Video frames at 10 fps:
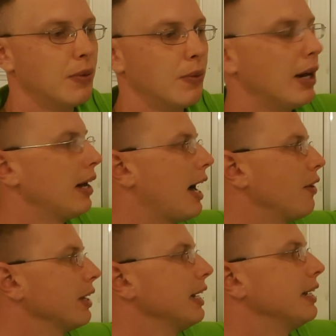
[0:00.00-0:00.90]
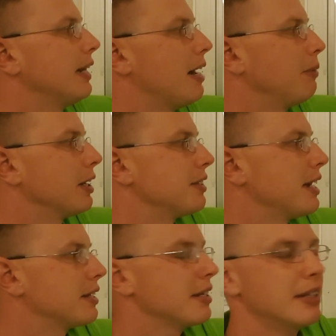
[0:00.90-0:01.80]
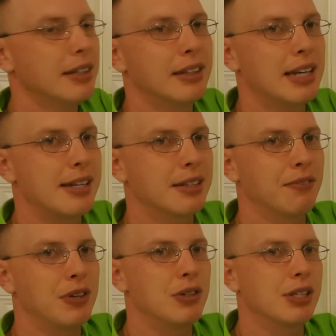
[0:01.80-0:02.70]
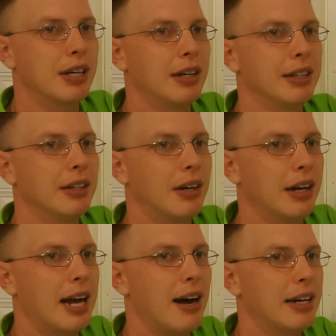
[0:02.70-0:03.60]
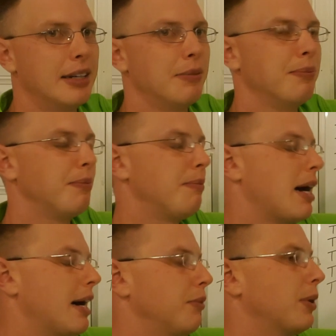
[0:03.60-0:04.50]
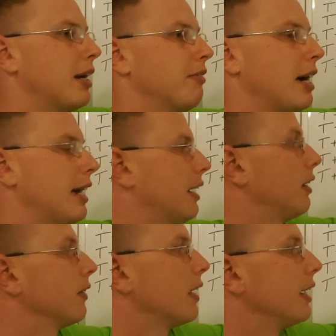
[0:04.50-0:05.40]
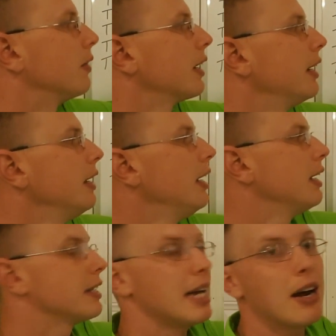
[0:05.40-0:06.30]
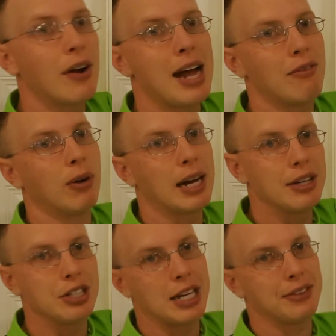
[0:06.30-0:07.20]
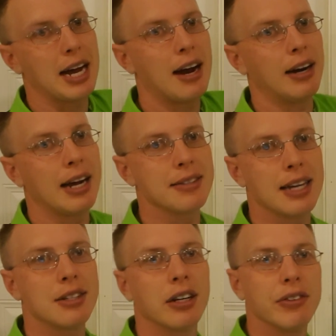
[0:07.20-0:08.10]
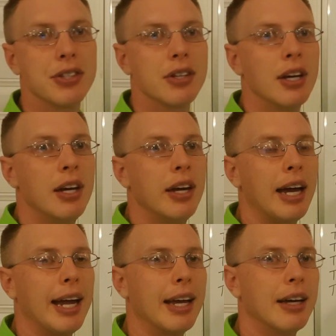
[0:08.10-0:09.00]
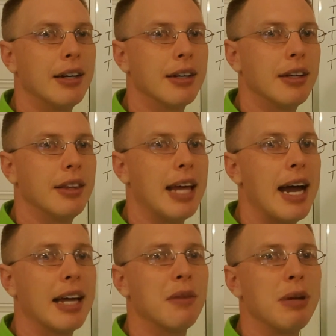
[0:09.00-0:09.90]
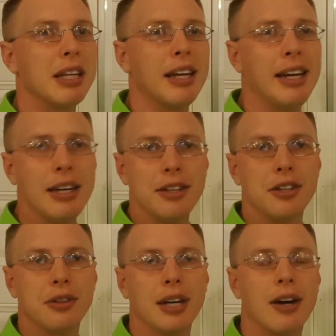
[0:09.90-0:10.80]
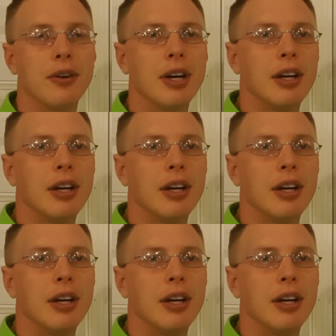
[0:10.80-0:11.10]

well, I'll get into that, because that's confusing on how I did mine whenever I had to hire a crane. Okay, because I don't have one. I just have to hire an outside service, and that can be the key to you.